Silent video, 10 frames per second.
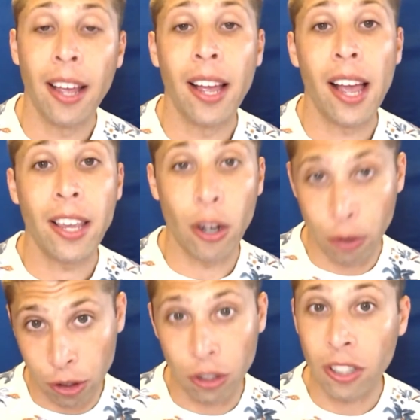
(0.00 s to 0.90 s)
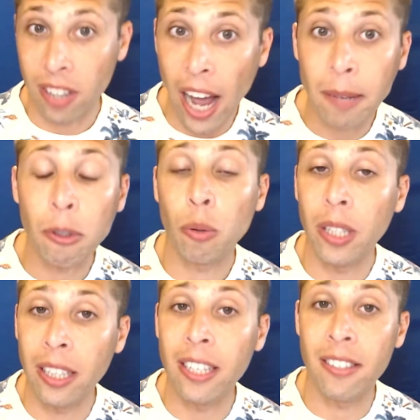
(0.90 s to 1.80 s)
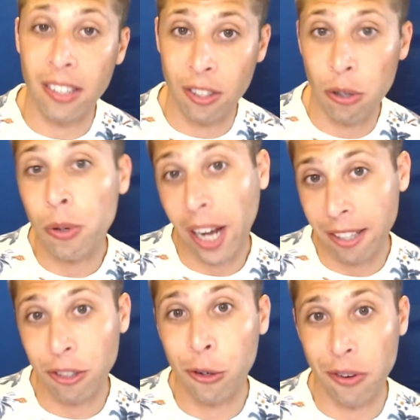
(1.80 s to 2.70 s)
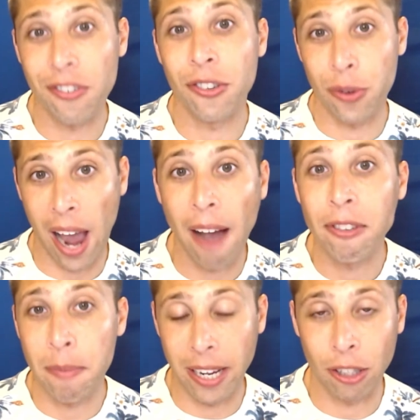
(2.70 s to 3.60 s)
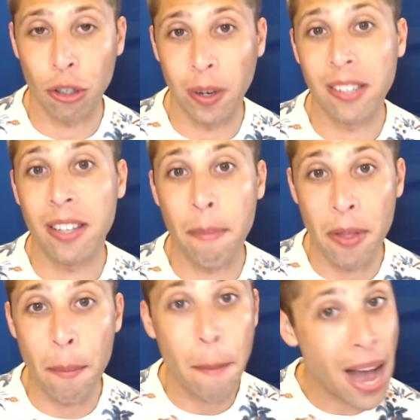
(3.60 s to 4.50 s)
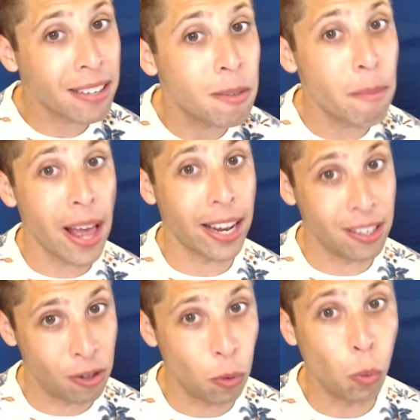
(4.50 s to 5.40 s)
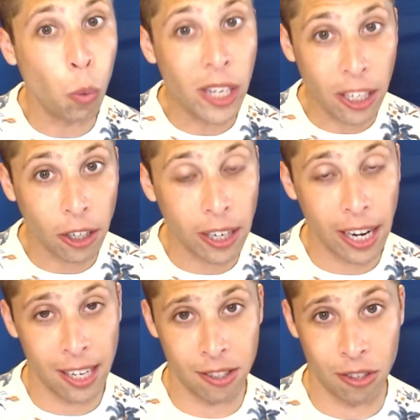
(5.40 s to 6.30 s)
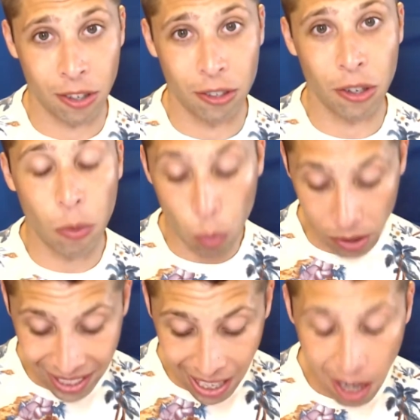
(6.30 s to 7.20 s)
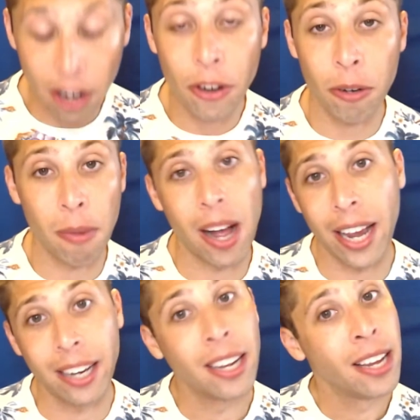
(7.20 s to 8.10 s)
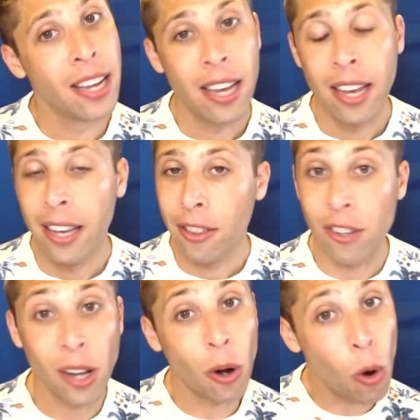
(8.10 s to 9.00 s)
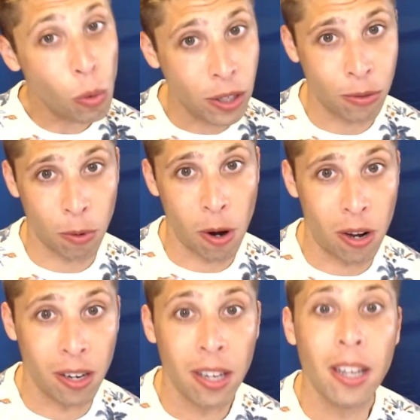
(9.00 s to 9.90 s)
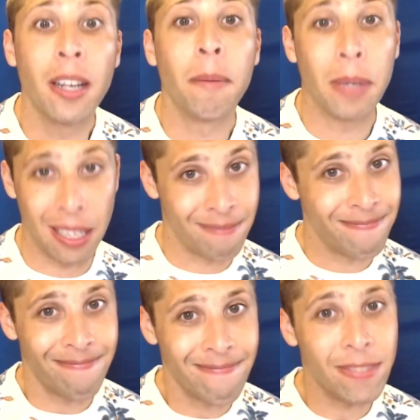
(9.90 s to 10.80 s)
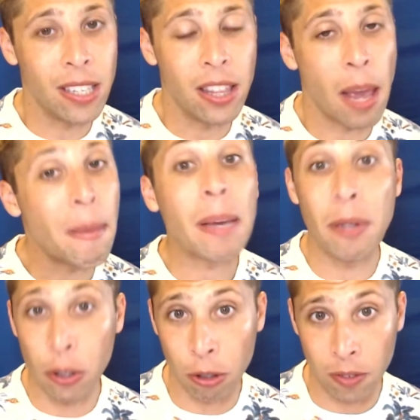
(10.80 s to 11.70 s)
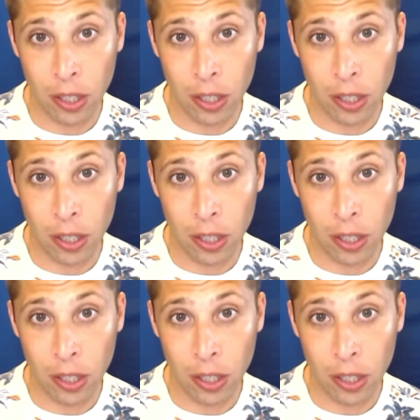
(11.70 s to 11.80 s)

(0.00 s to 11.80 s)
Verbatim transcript: you know, you're deciding between these two kinds of choices and you have to make a choice, the, the best bet is the weaker answer. So words like undermine, they're not always wrong, but they make me nervous.